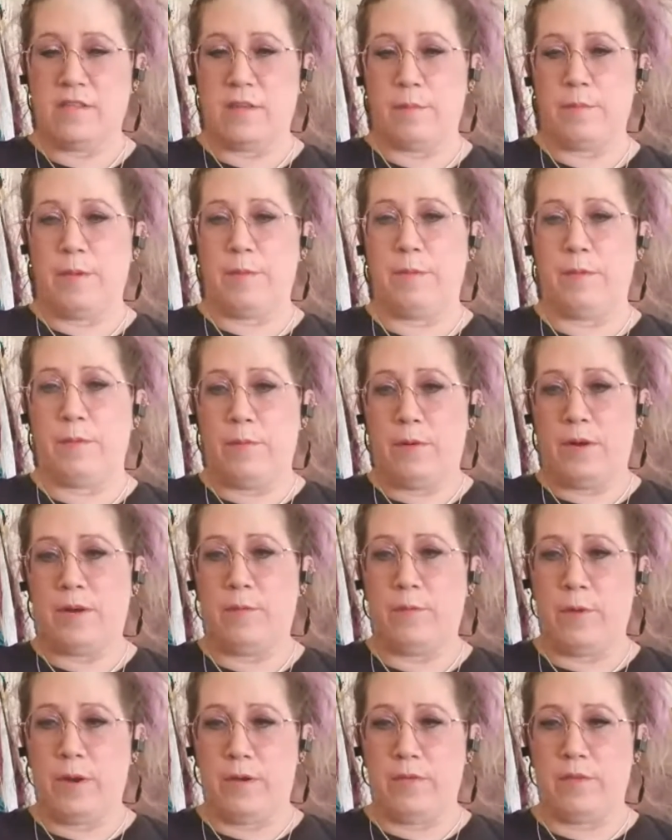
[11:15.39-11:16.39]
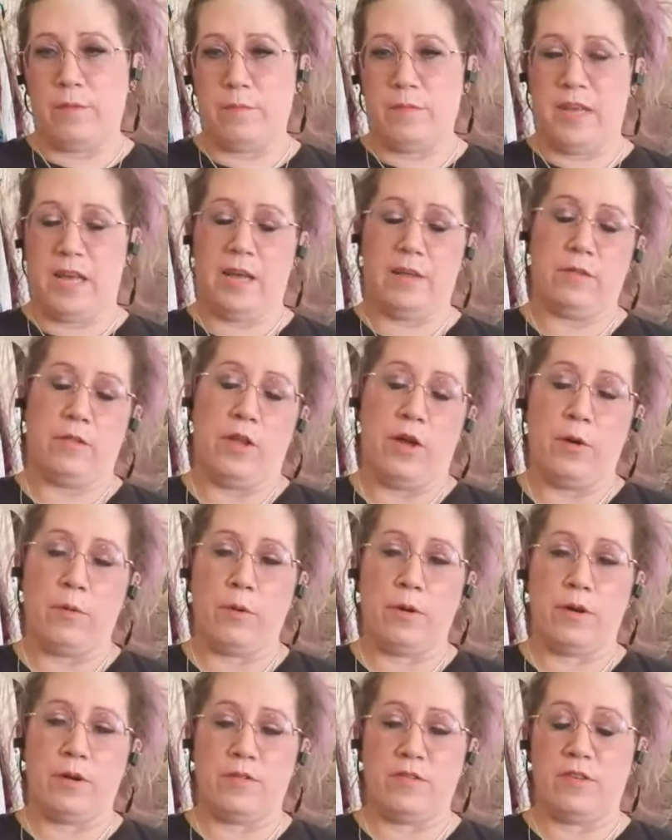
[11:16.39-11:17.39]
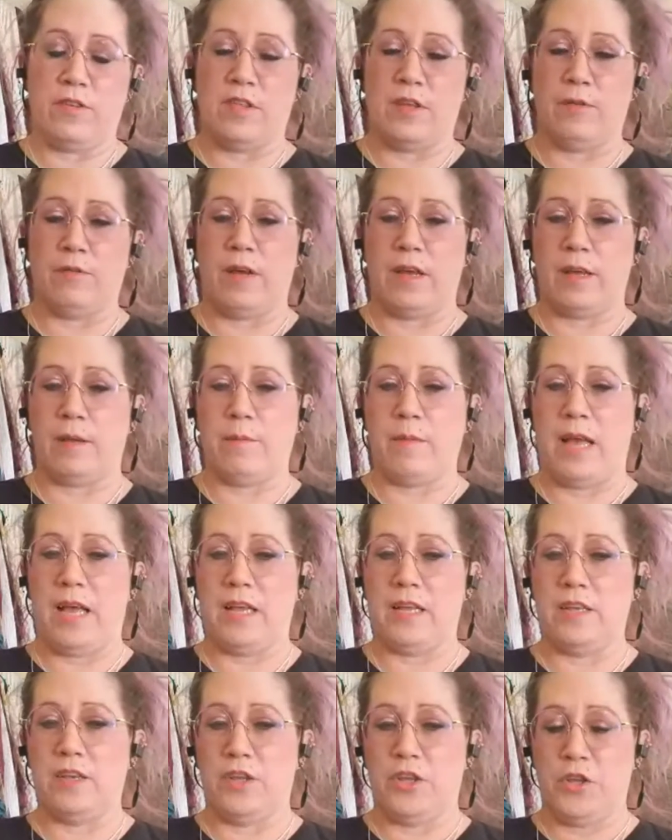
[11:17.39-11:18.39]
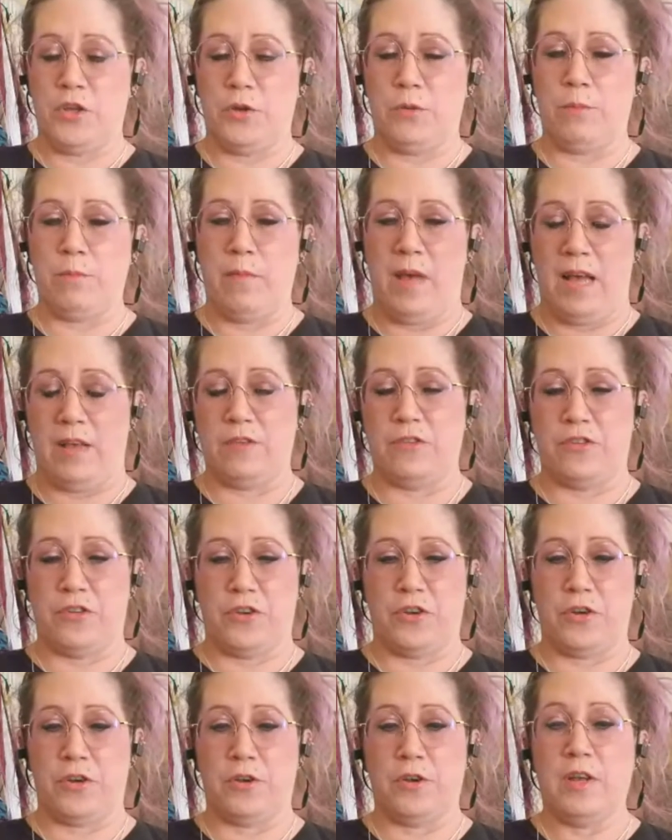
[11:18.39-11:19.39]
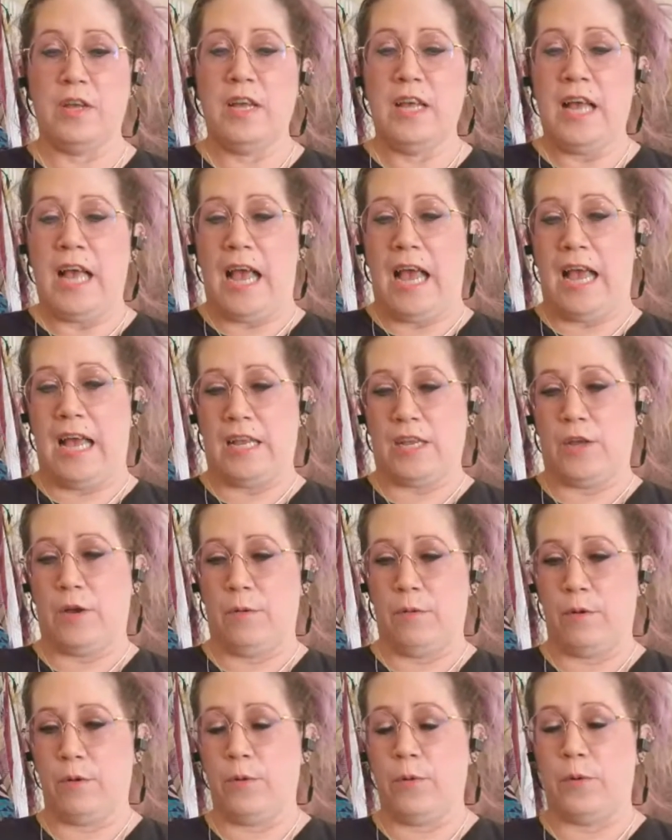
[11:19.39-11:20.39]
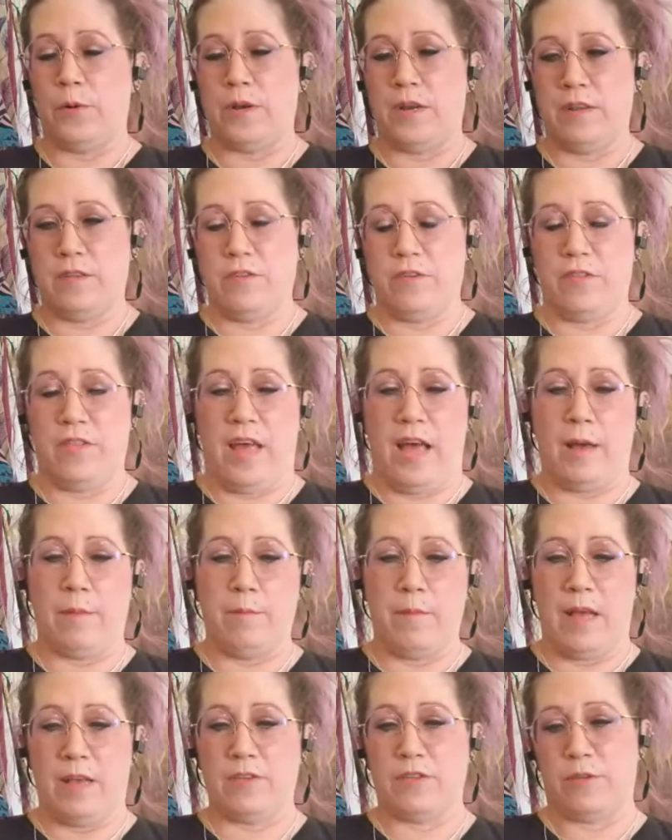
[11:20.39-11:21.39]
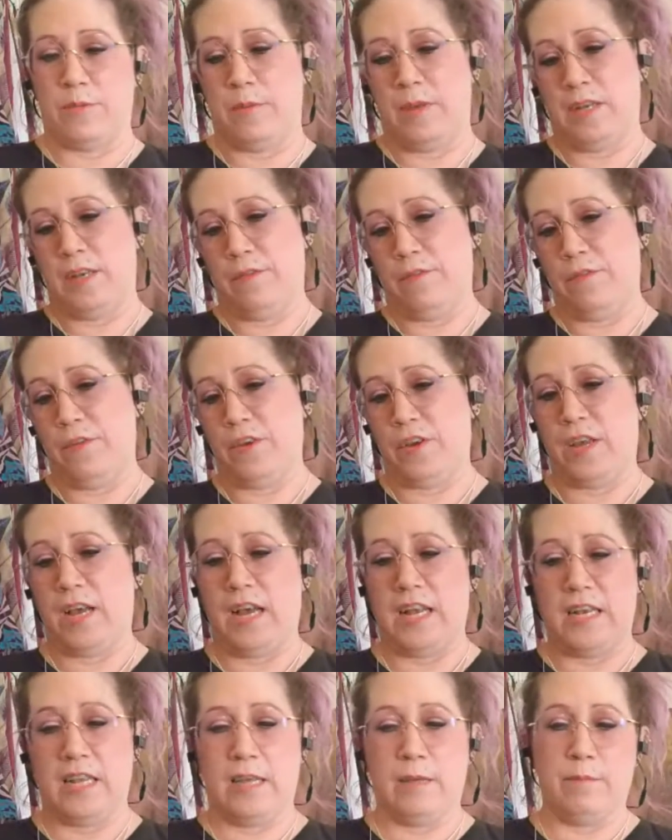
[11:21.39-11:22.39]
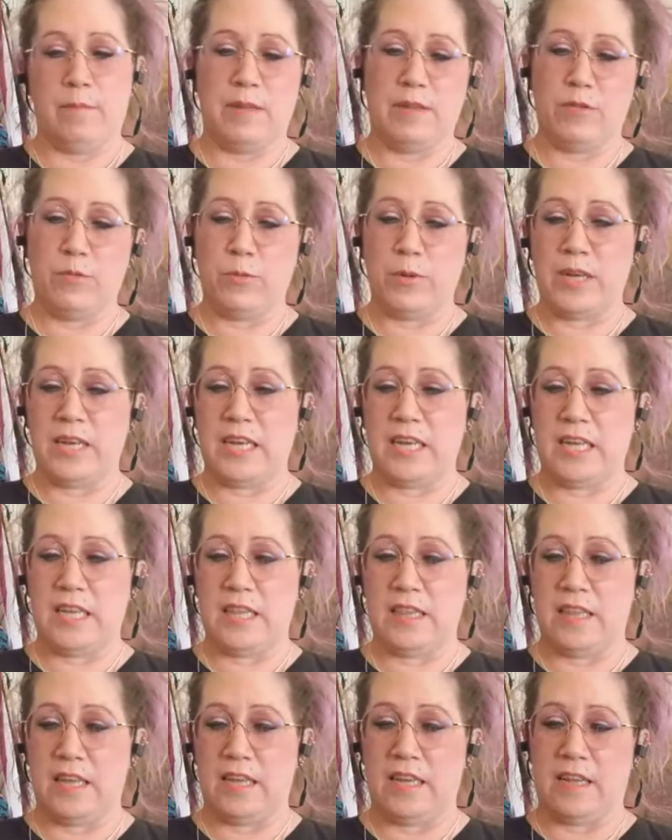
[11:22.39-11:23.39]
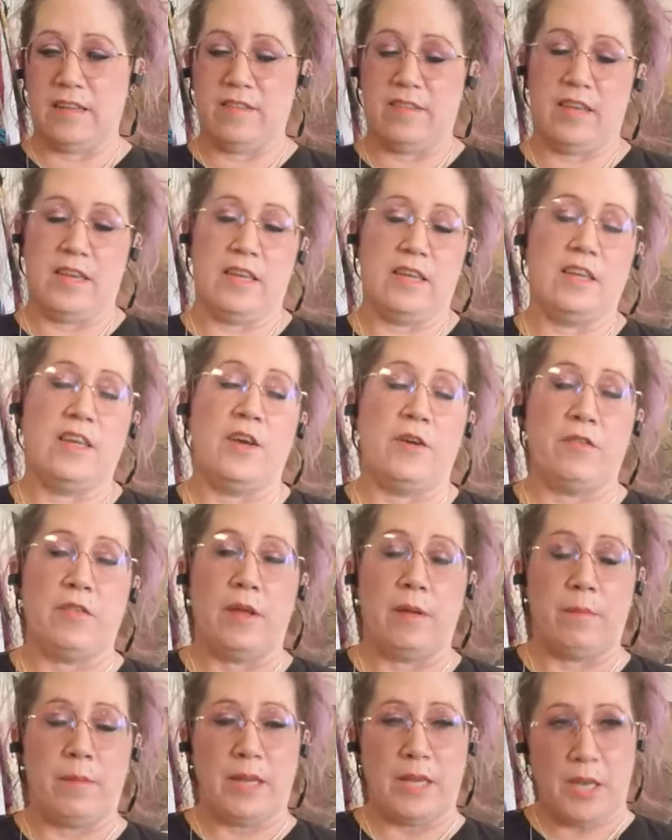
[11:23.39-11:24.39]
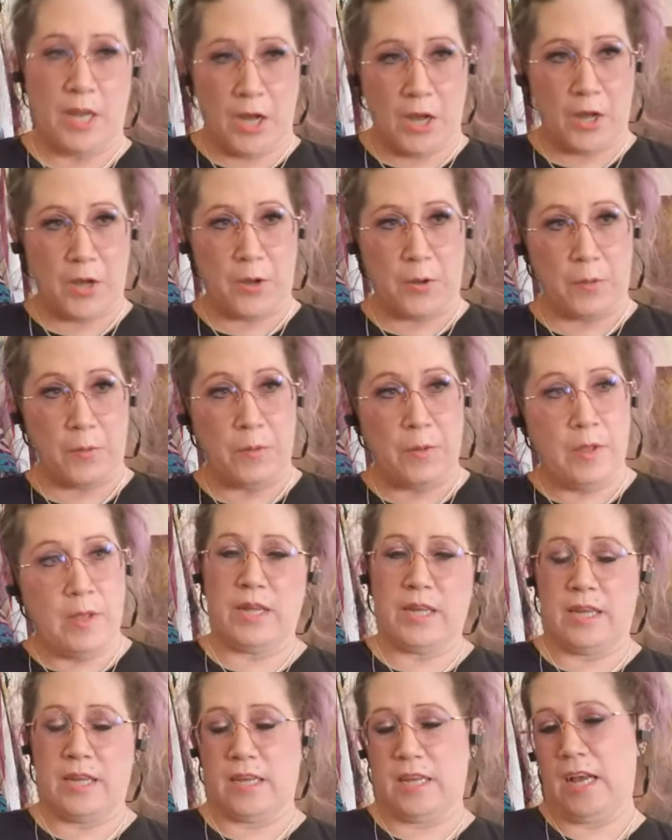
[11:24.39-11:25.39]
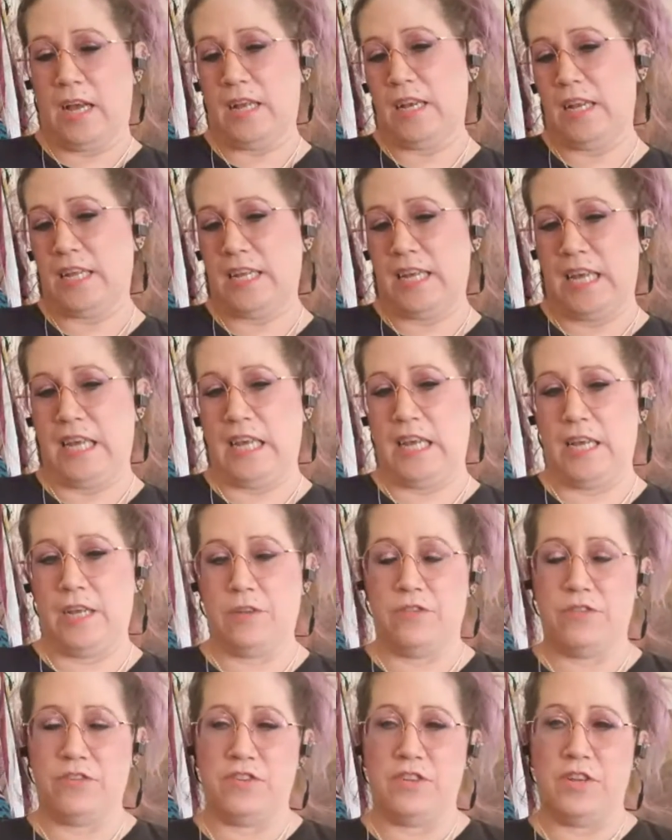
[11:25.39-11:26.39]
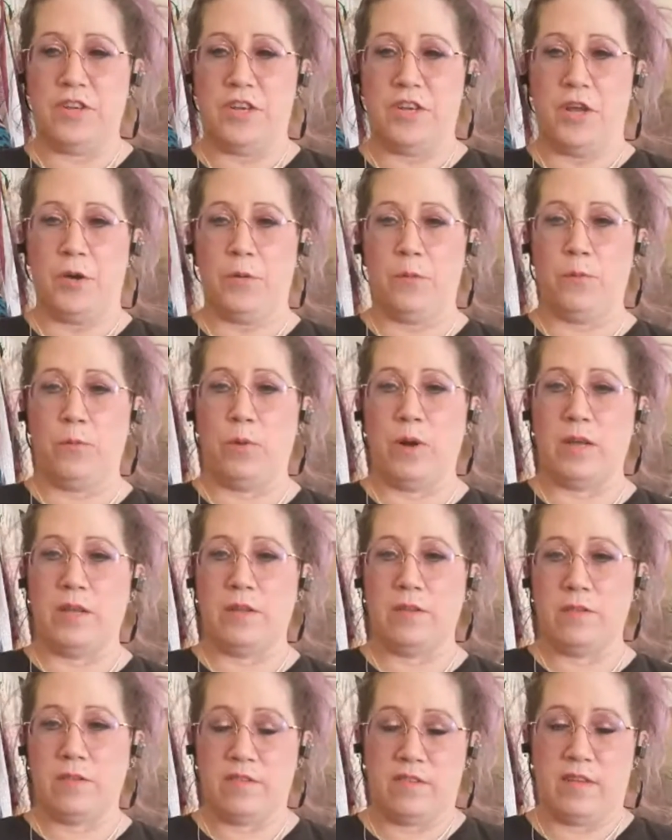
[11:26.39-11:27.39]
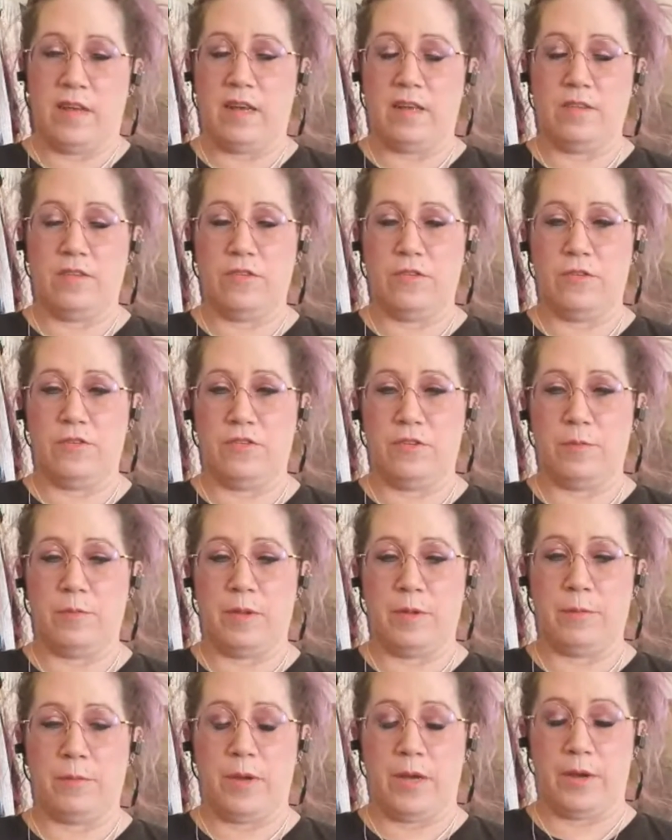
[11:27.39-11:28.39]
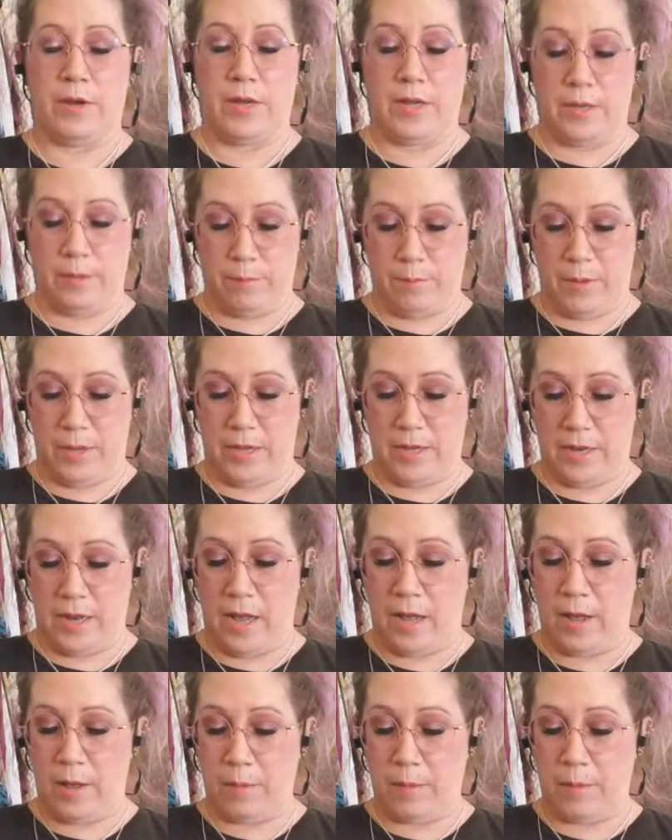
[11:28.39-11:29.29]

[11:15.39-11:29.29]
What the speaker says: Some people want to wear them down lower. So they recommend you measure and go according to that measurement. If you're kind of in between, then I say, let me know. We can kind of gauge, what size you should be wearing. But